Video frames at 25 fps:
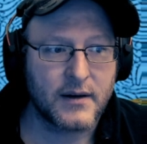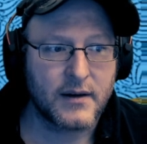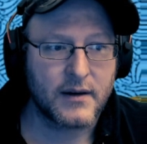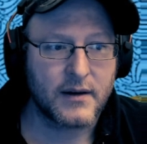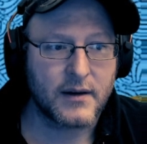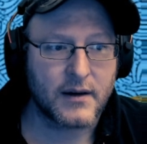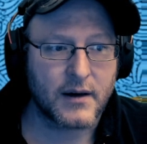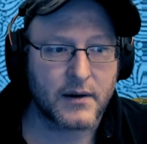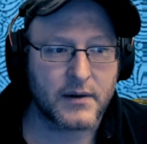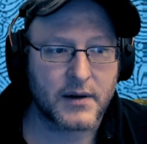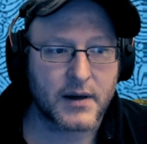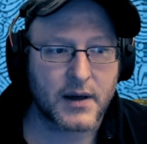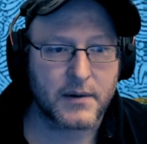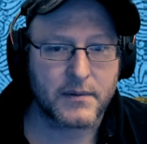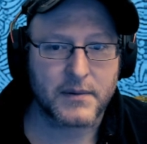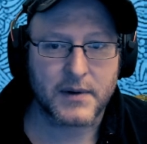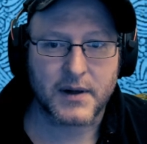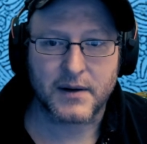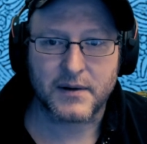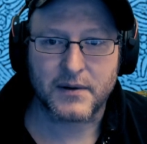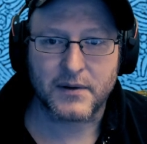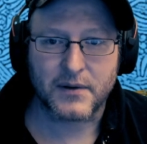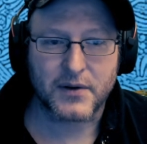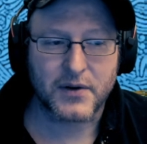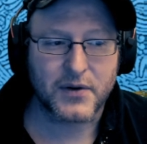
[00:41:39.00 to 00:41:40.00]
Oh no,
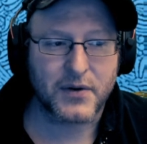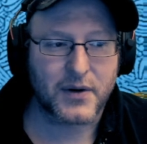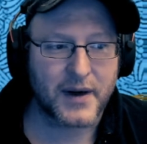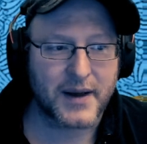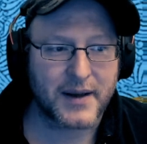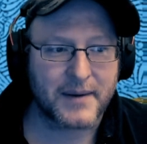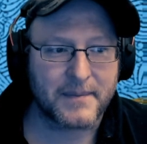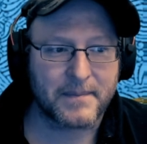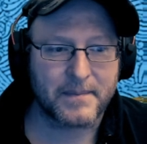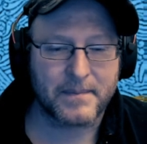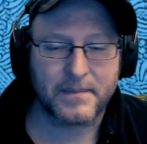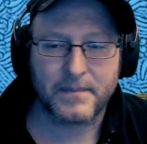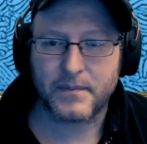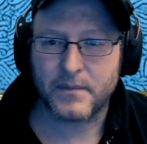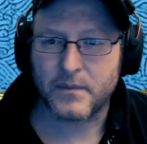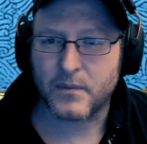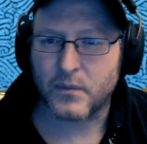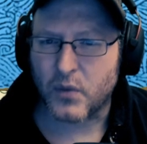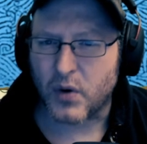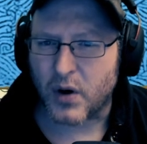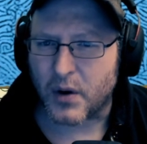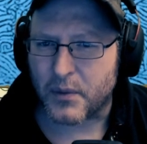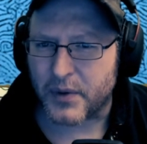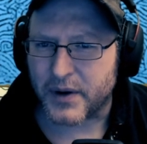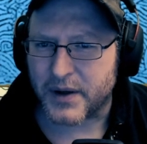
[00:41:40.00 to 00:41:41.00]
no, not quite.
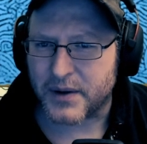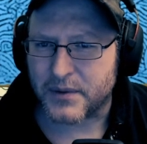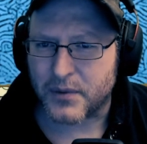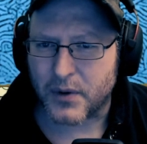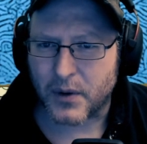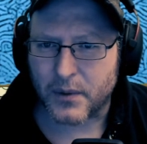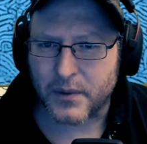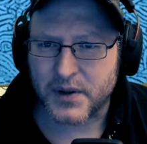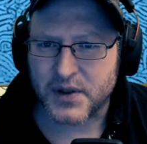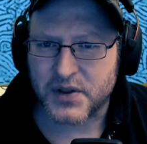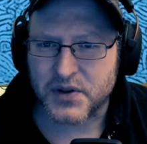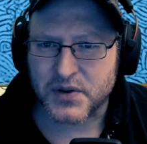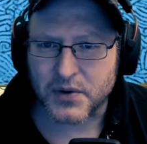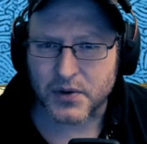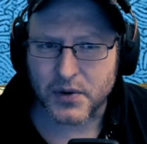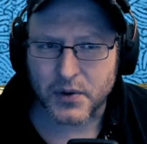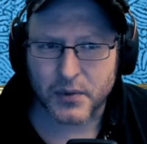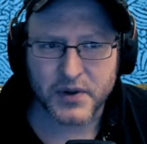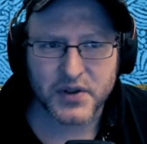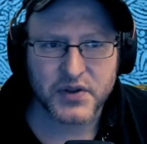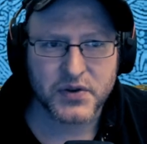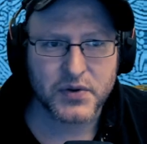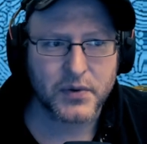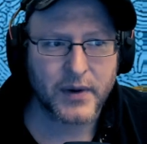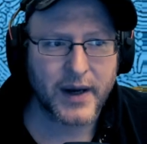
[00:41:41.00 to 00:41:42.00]
What are we? What are we short?
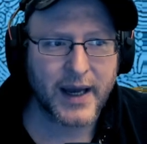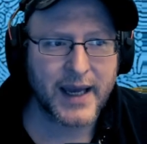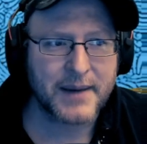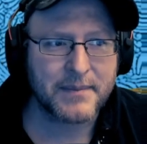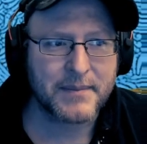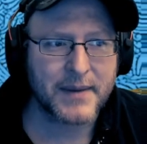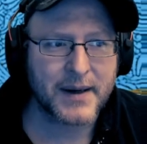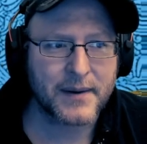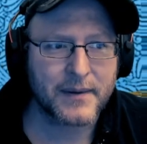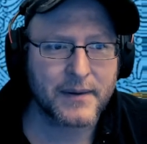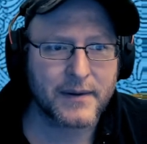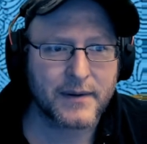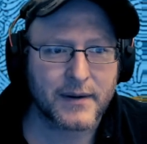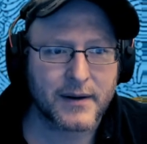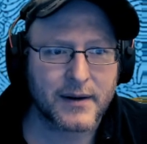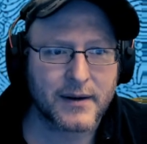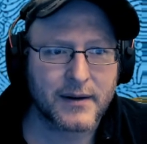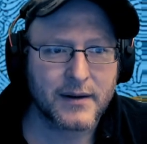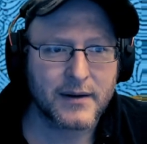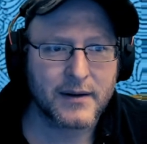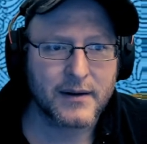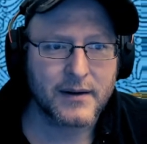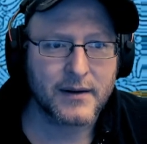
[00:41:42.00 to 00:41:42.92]
We're short a mountain.